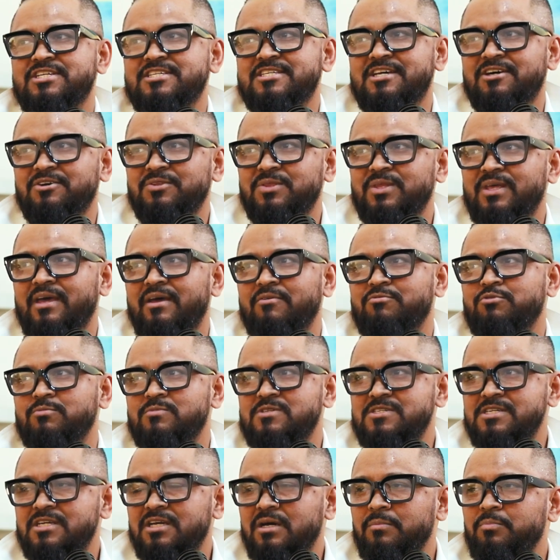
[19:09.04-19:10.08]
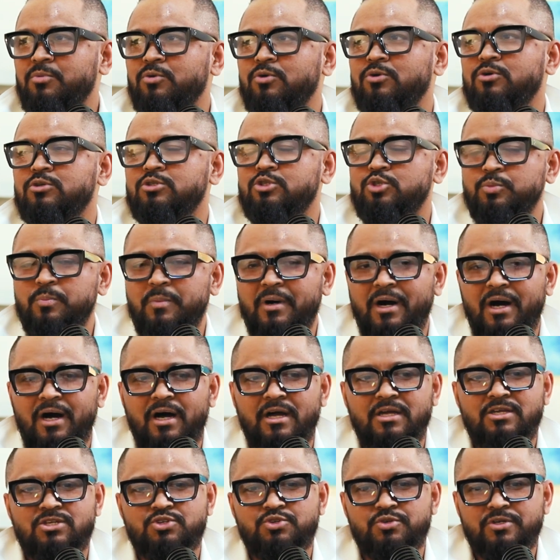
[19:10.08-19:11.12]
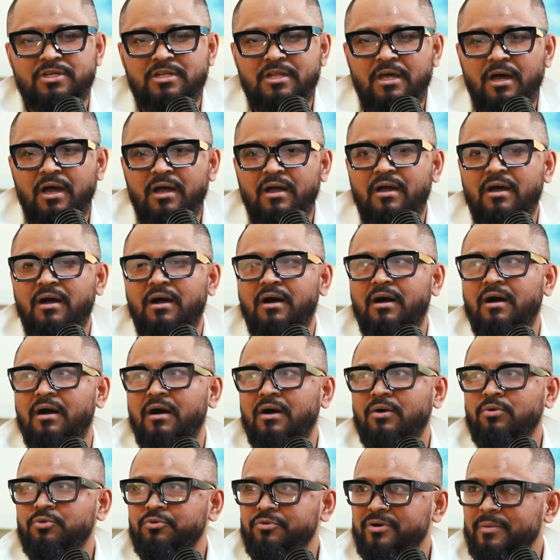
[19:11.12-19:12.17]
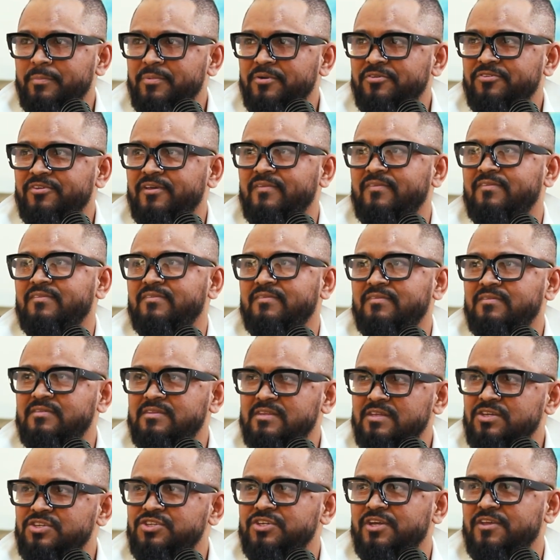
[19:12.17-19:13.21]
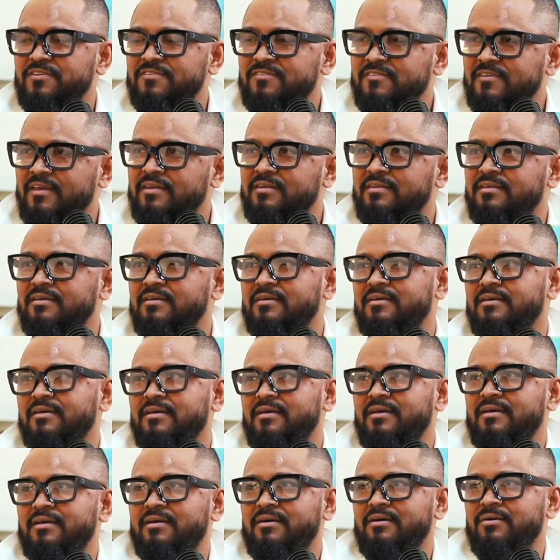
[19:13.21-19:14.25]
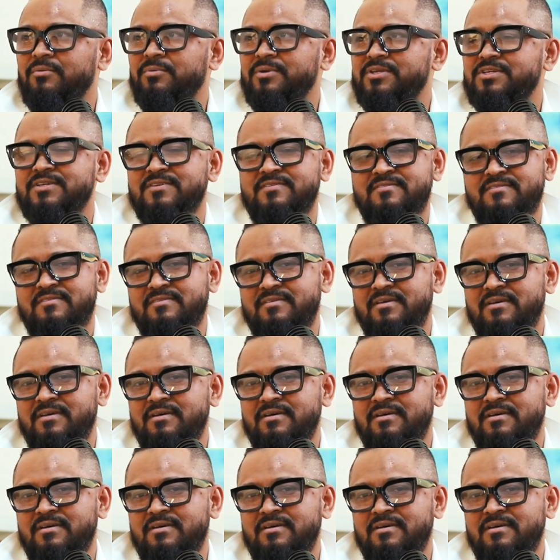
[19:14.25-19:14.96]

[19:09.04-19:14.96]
out there from Singapore, Dubai, Sri Lanka, who represents DJ Center, which is the